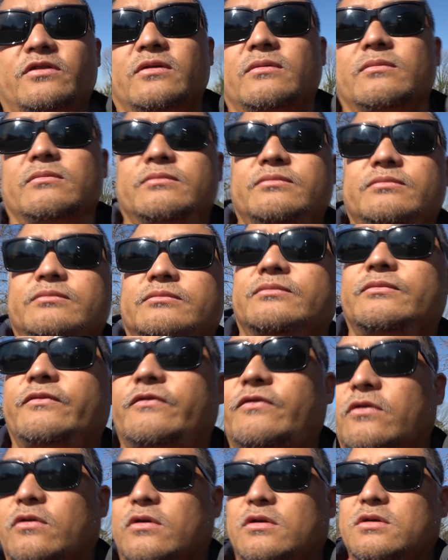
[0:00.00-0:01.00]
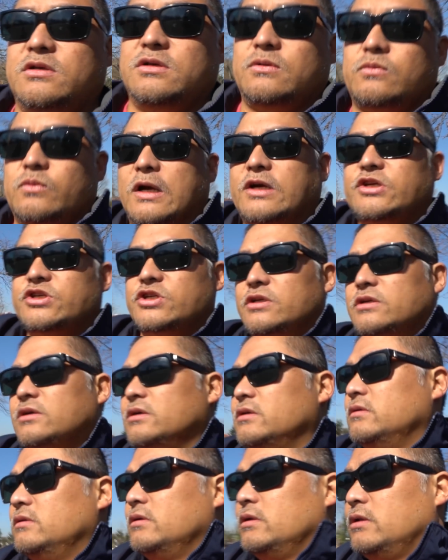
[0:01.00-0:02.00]
them for,
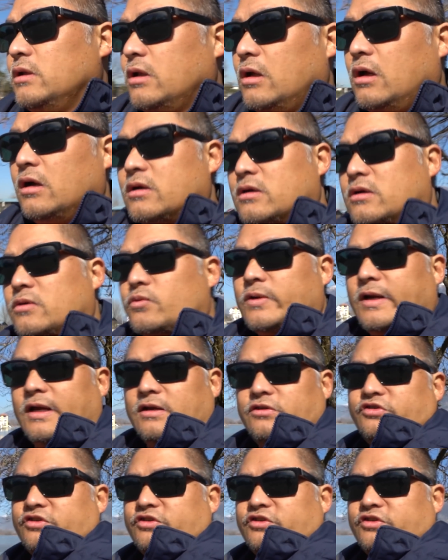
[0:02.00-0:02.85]
directional, longer range